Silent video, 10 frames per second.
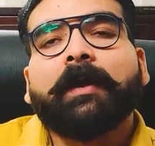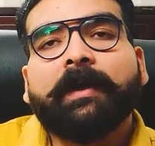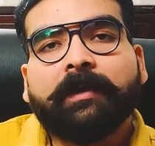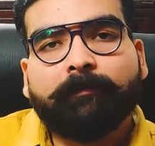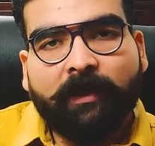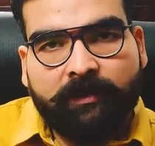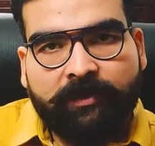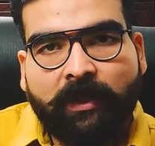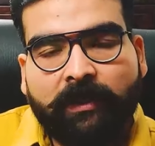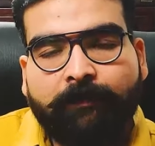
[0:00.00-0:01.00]
in birth
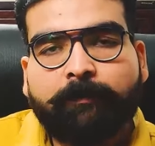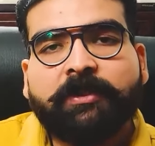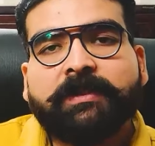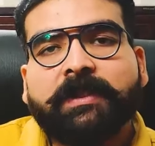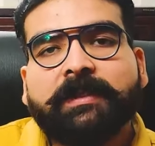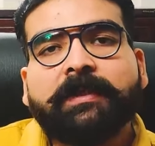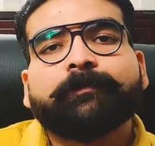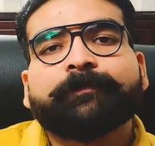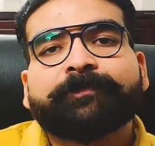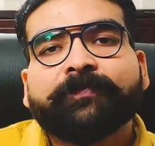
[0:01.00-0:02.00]
chart, Navamsha chart
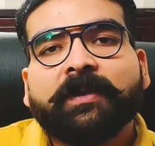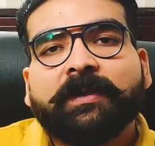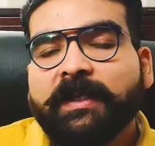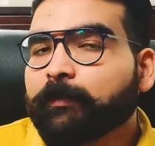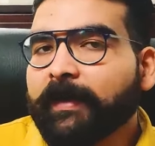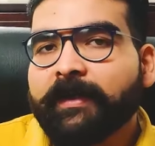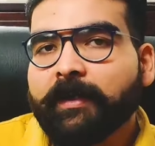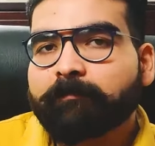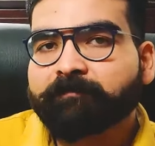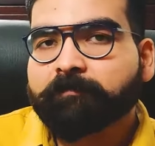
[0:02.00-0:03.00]
and
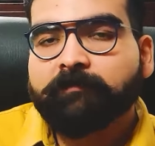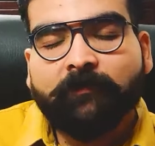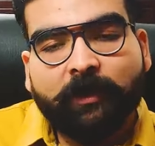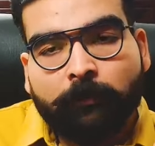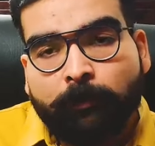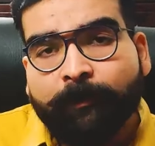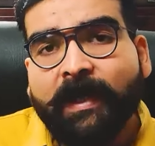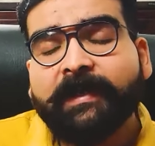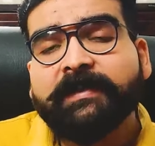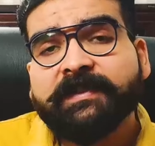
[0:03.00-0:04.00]
D20. So
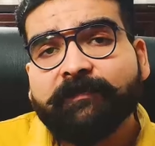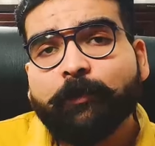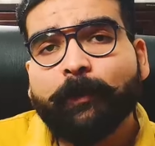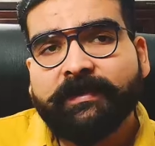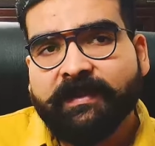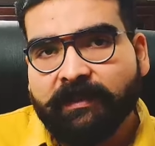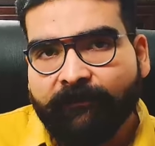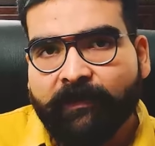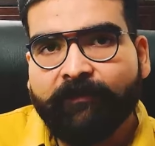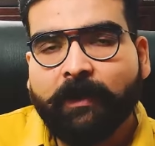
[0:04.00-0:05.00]
planets influencing
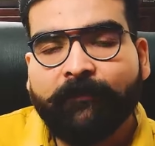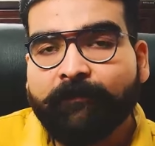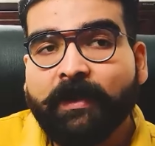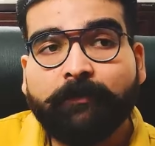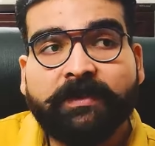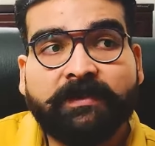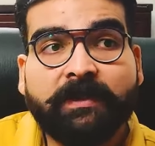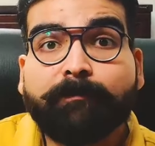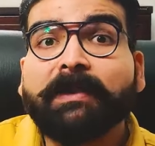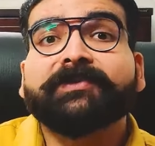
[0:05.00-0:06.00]
the 5th house is
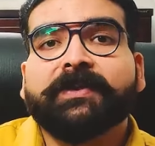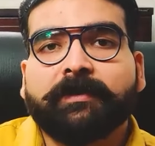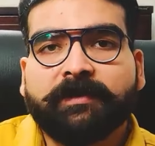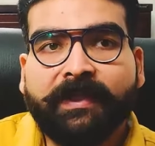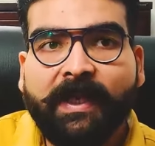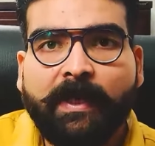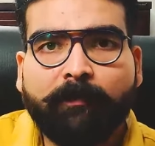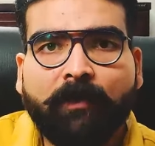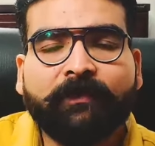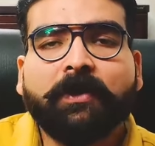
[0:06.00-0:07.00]
the mantra,
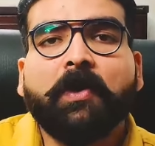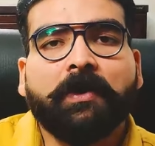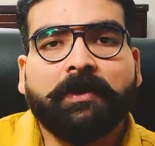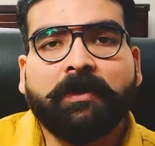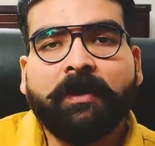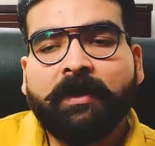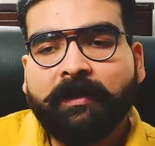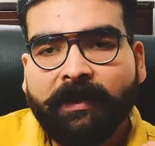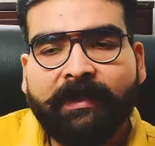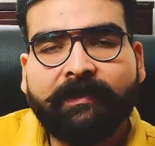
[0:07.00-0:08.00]
name of the god.
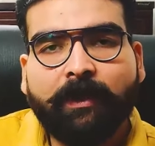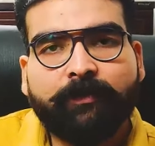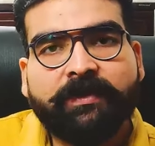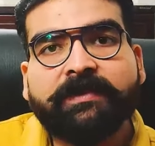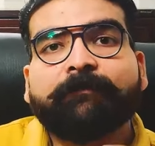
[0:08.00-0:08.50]
9th house is the